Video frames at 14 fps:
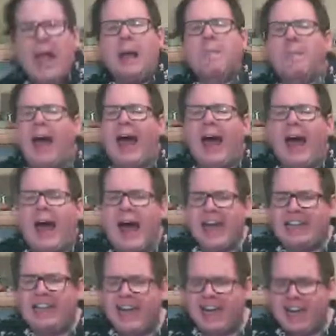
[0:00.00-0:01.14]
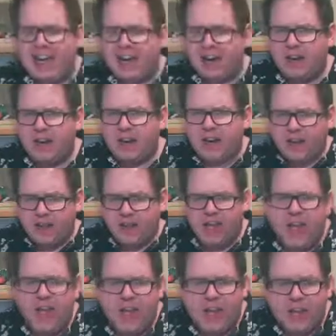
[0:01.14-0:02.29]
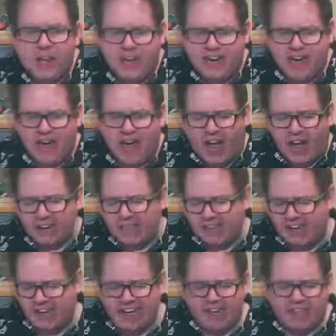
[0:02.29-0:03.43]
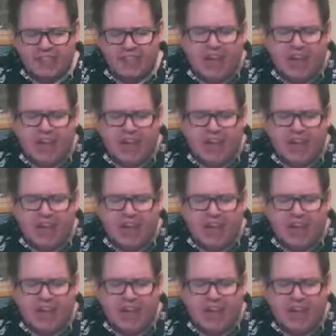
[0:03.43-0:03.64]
Back in the early 90s,